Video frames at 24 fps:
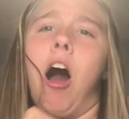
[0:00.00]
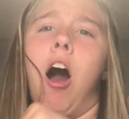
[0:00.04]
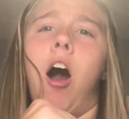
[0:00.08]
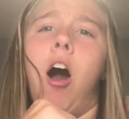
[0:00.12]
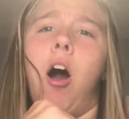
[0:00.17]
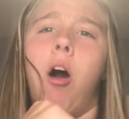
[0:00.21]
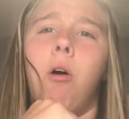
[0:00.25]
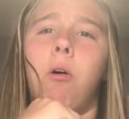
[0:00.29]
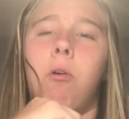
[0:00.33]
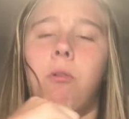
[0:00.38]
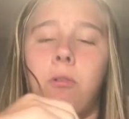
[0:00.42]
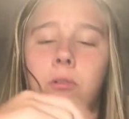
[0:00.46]

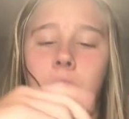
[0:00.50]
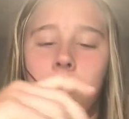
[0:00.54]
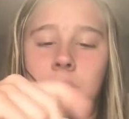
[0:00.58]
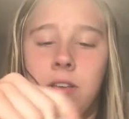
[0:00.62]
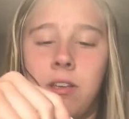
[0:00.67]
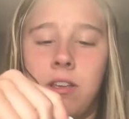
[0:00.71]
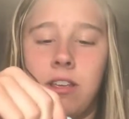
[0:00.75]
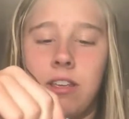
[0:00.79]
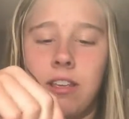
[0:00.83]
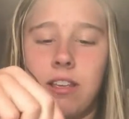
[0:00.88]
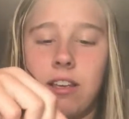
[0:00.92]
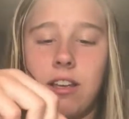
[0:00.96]
Oh,
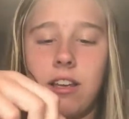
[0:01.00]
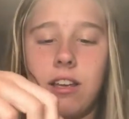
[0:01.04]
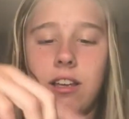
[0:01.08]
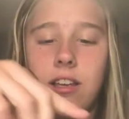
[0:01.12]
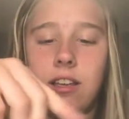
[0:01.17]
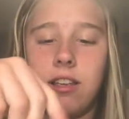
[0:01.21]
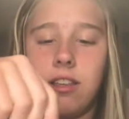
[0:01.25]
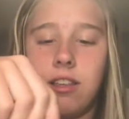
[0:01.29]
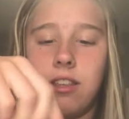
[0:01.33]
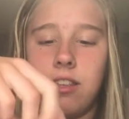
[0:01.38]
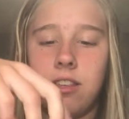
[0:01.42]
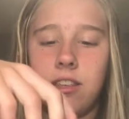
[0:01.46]

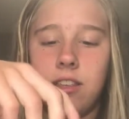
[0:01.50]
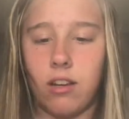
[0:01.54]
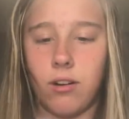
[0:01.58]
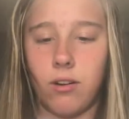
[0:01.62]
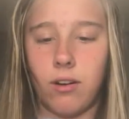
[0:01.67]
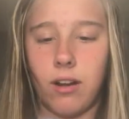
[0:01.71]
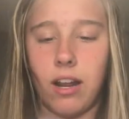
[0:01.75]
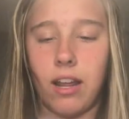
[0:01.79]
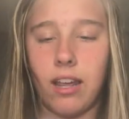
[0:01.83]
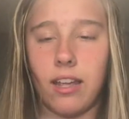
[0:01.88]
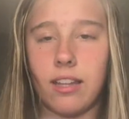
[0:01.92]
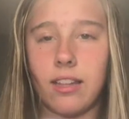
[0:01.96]

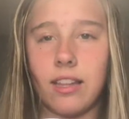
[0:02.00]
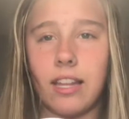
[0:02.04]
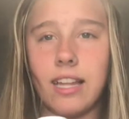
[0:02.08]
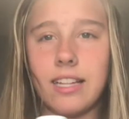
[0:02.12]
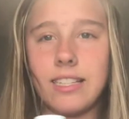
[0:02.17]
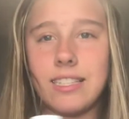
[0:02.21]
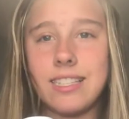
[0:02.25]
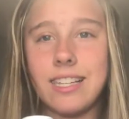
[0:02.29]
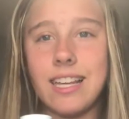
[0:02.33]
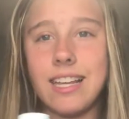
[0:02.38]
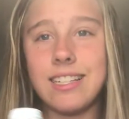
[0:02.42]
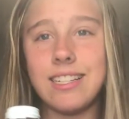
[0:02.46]
okay,
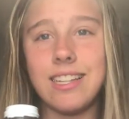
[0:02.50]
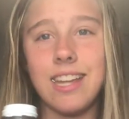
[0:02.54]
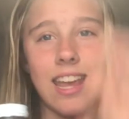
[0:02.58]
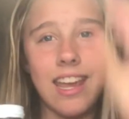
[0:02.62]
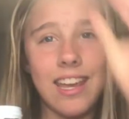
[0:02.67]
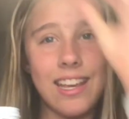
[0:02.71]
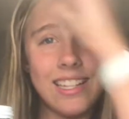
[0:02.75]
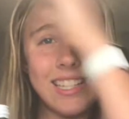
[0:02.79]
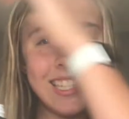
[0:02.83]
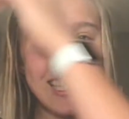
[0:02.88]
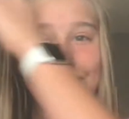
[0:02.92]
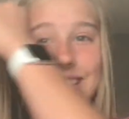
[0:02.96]
let's
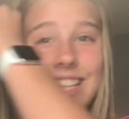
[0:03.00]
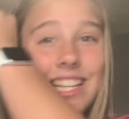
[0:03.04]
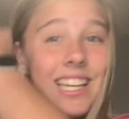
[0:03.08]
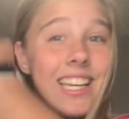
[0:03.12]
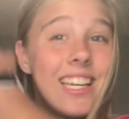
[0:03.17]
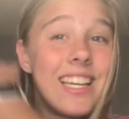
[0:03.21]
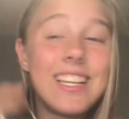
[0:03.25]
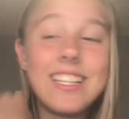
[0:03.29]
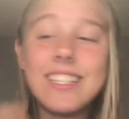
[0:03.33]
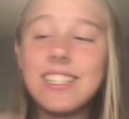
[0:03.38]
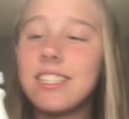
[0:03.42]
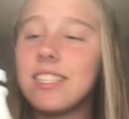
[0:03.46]
taste
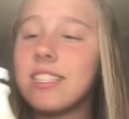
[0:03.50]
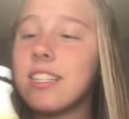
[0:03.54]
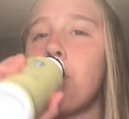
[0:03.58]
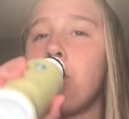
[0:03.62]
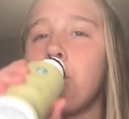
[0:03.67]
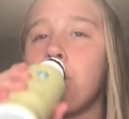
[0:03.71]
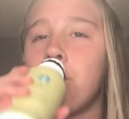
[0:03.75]
this.